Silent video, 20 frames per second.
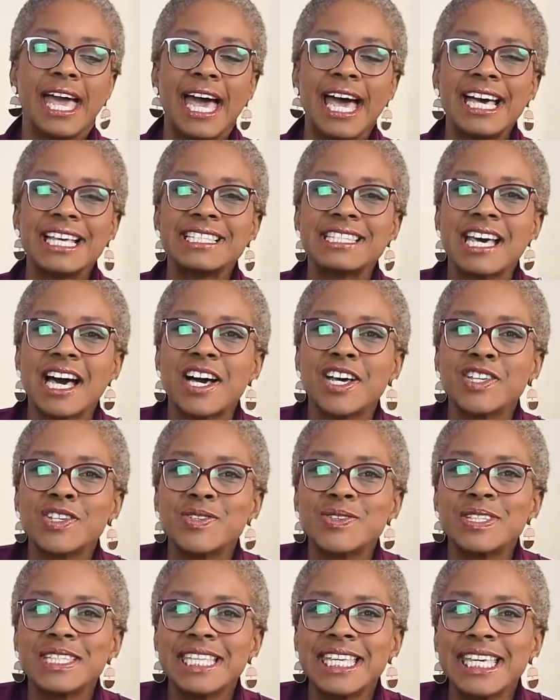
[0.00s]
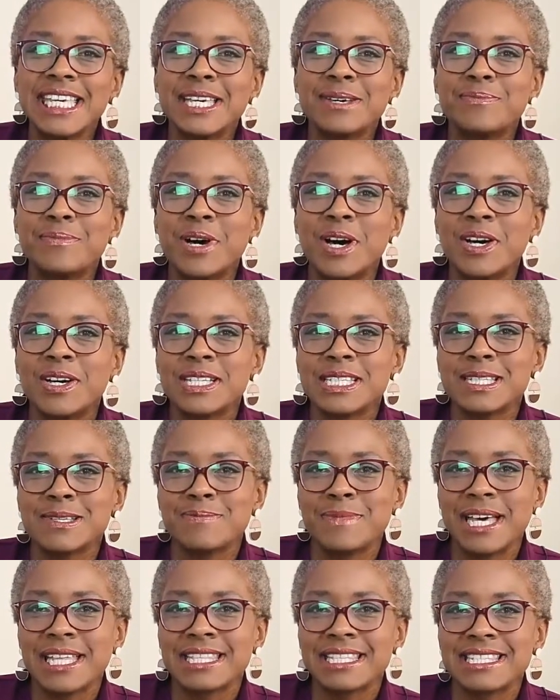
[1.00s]
And our unique marketing
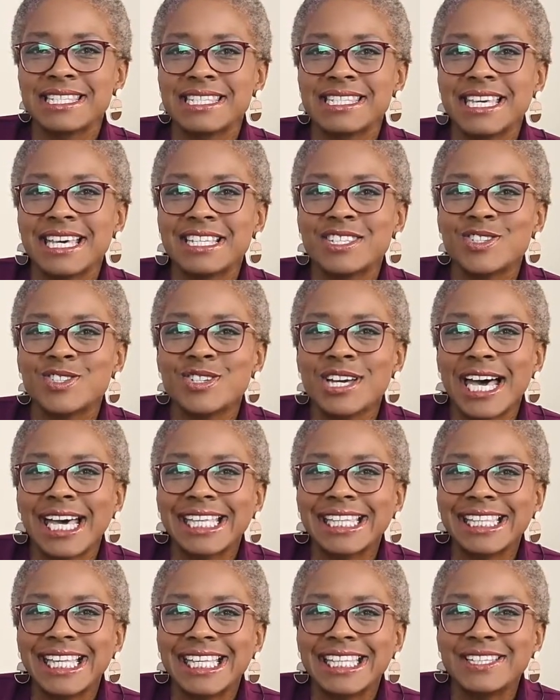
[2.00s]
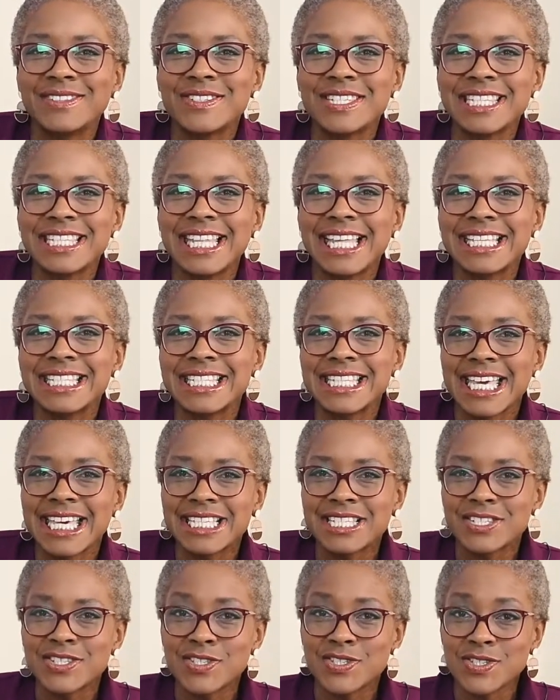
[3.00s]
methods to attract landlords and letting
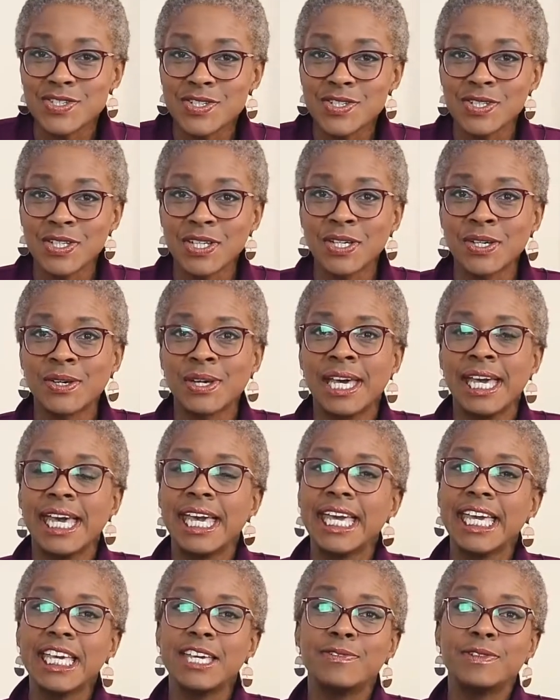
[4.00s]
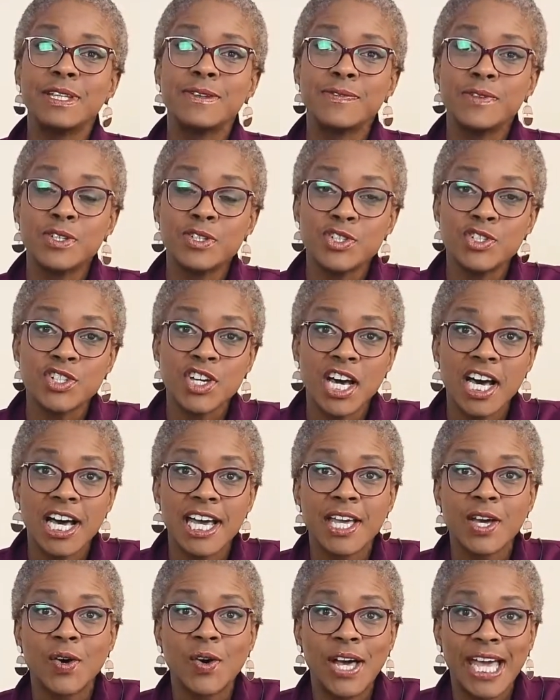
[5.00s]
agents to you, even if you're
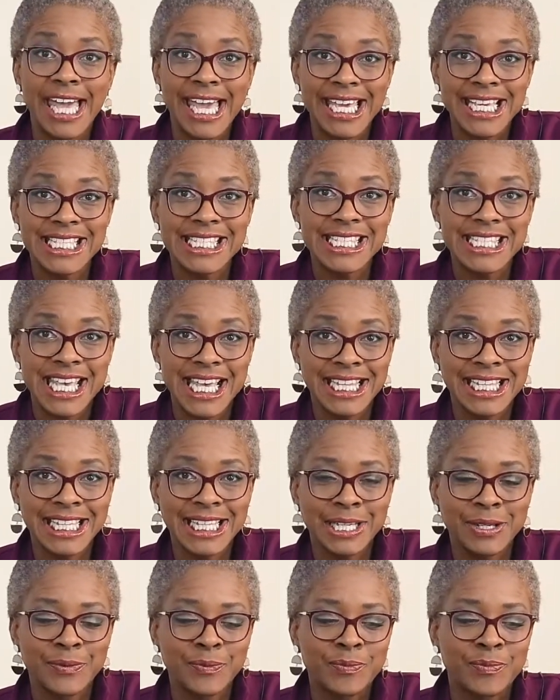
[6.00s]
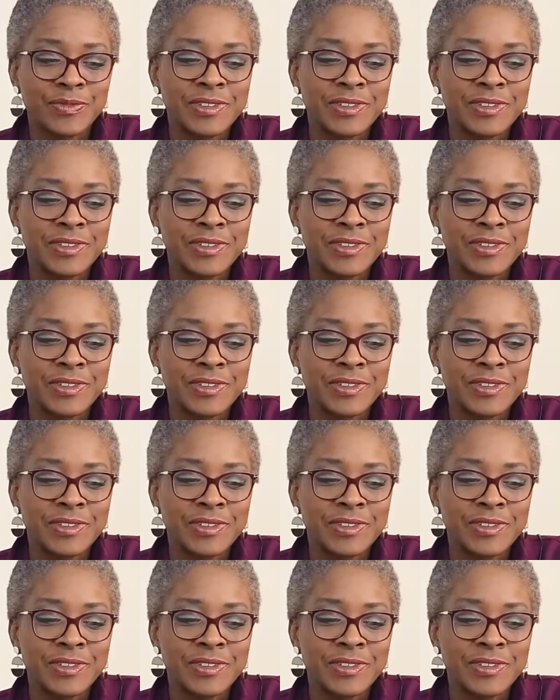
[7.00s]
shy or hate selling.